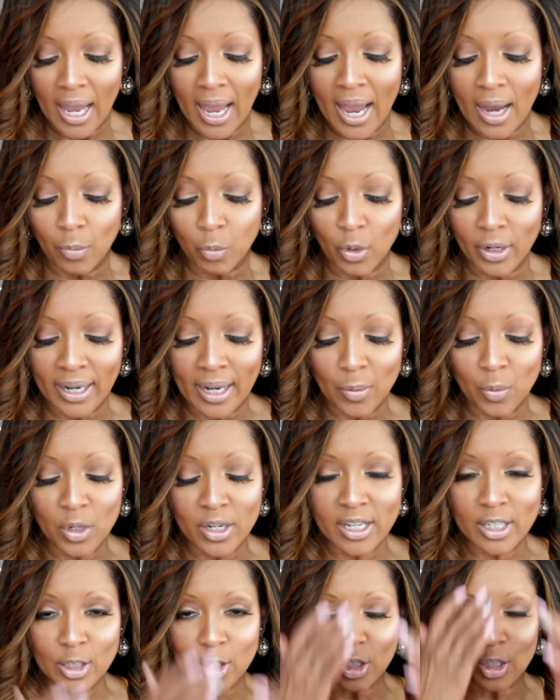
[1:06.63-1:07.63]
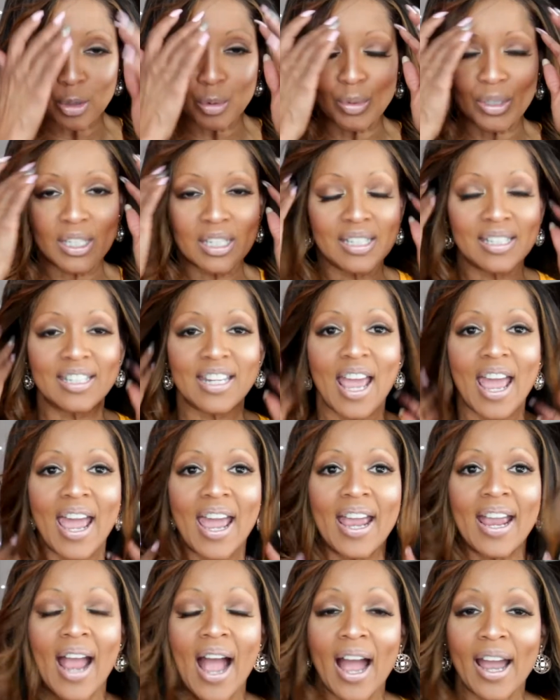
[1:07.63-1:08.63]
And what I want to do
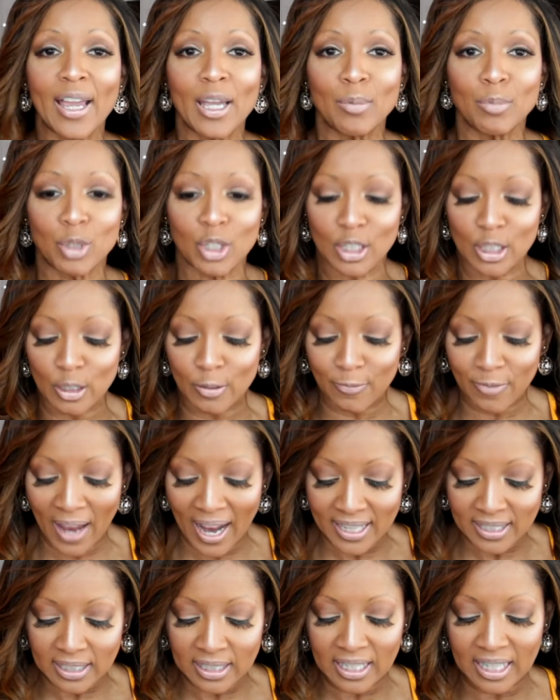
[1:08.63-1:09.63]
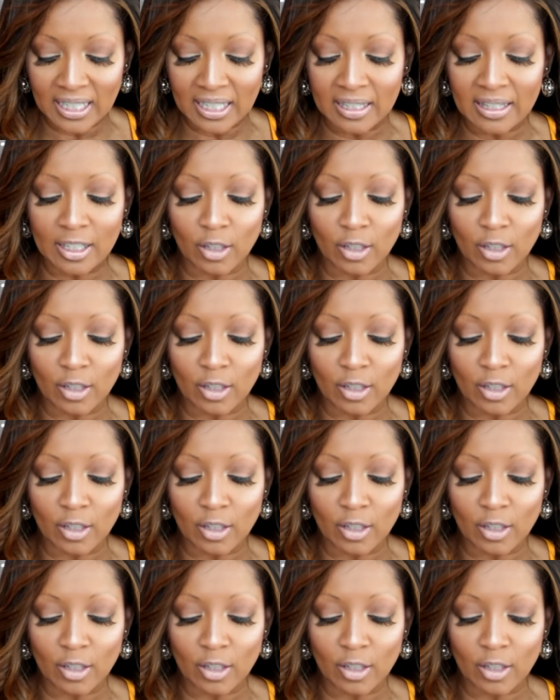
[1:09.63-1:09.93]
today, I am just fascinated.